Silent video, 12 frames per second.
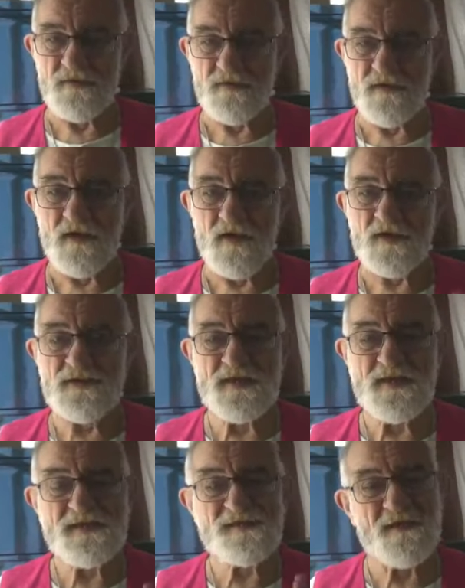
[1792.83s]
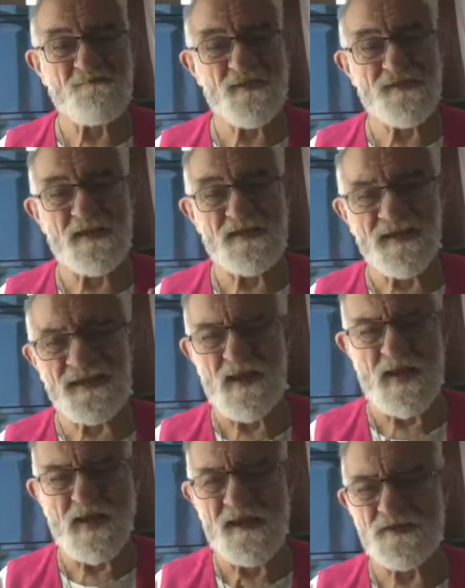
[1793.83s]
I see some of the little
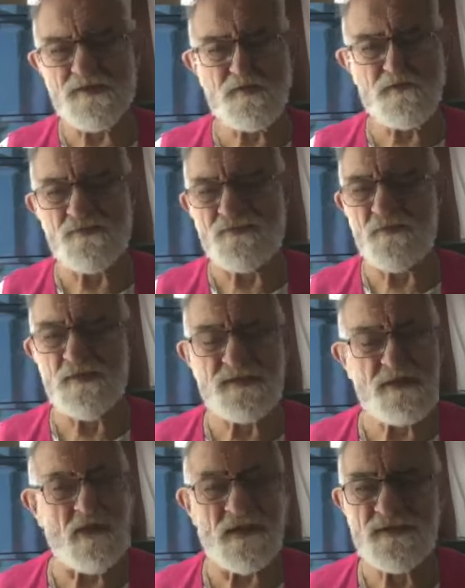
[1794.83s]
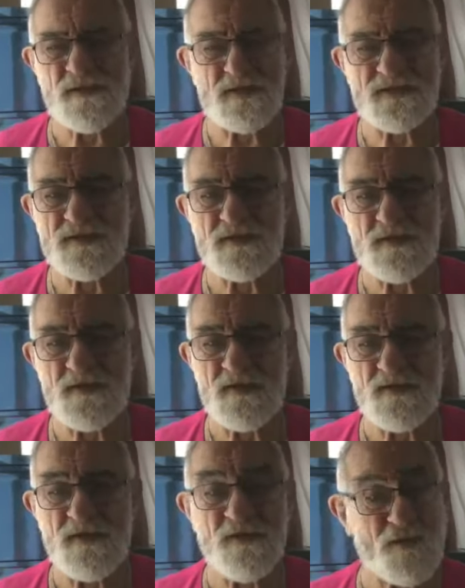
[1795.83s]
acts of kindness.
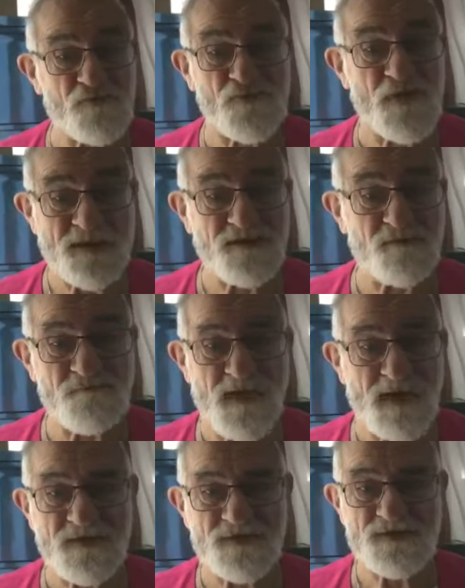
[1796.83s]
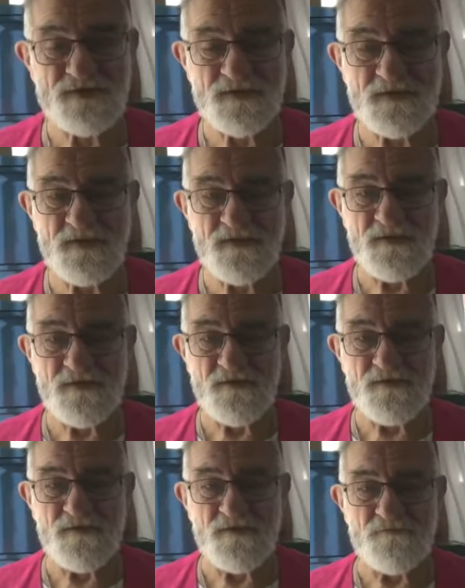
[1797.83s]
They're not random acts,
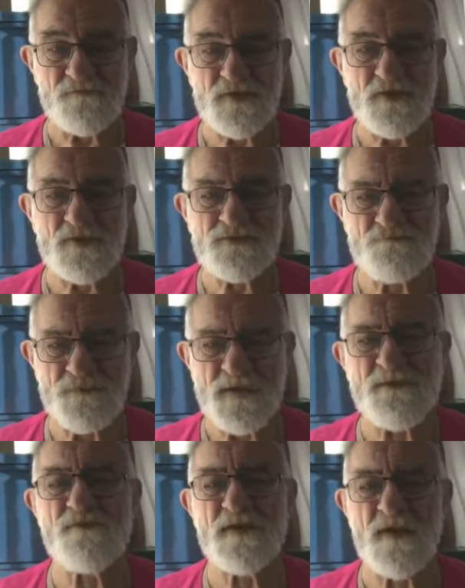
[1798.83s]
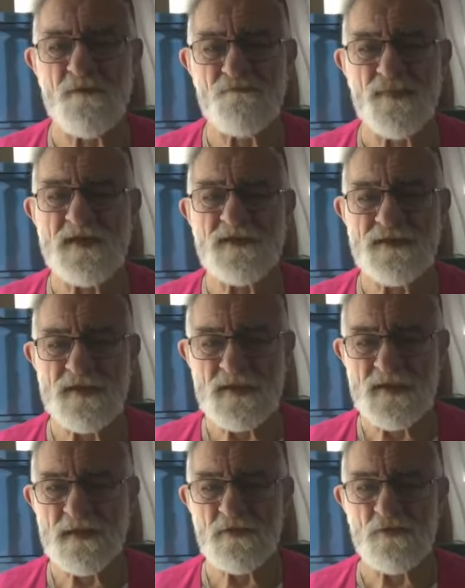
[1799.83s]
because people are
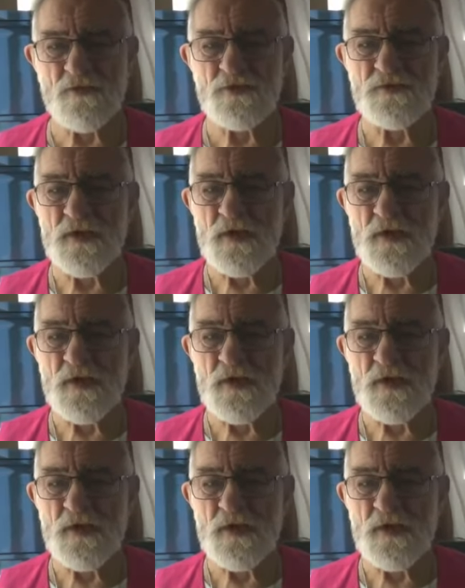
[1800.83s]
basically good.